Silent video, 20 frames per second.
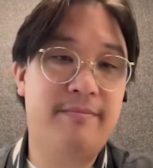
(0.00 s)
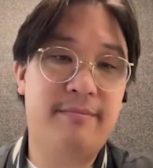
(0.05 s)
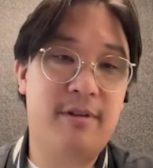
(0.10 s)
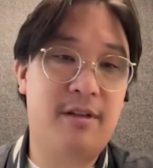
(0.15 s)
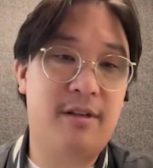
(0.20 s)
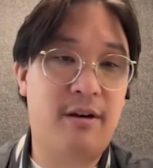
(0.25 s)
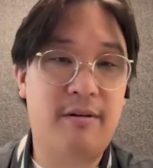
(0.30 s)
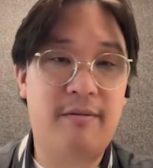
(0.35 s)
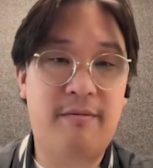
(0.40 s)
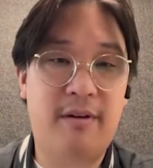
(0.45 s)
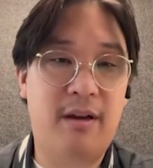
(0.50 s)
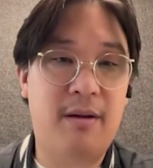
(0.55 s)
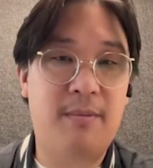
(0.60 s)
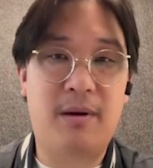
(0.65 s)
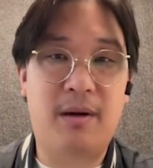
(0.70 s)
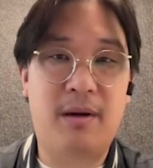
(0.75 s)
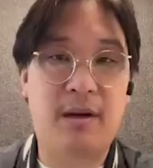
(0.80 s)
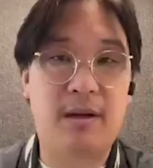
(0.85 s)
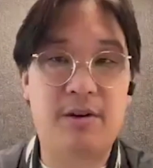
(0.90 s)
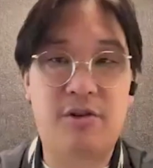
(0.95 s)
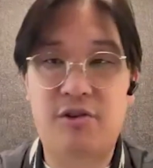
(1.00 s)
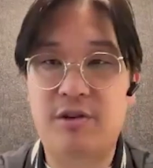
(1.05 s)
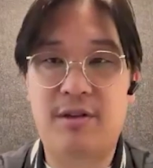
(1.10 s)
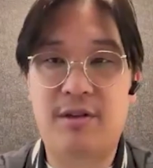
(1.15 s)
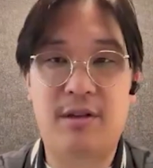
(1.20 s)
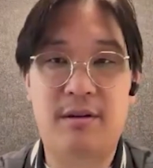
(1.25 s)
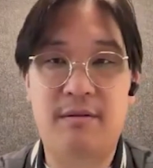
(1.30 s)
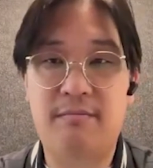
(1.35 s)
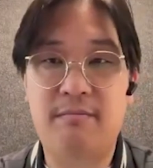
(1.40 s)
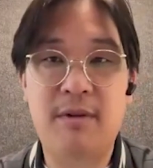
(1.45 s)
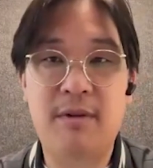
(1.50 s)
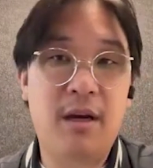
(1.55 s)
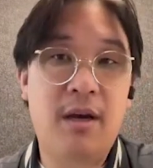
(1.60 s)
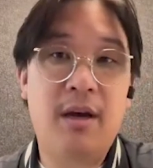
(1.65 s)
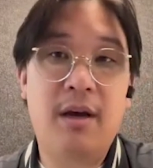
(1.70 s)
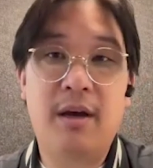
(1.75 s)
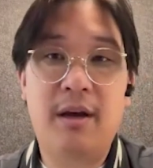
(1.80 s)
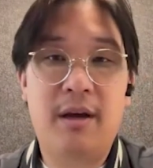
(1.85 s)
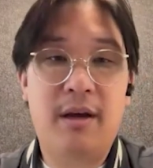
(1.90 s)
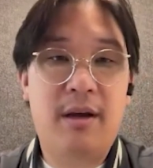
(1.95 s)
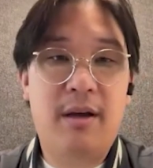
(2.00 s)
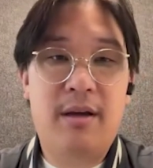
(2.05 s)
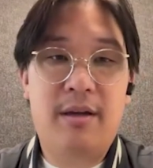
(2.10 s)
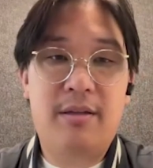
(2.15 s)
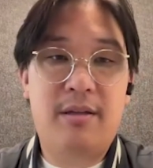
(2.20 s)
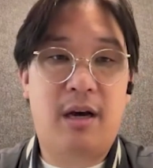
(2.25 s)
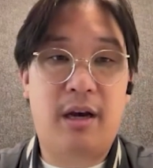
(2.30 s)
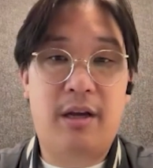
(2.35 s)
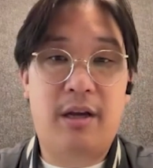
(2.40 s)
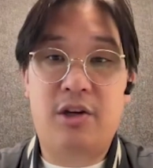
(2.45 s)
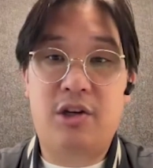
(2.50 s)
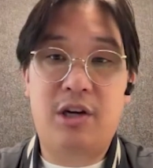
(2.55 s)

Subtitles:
So anybody interested in talking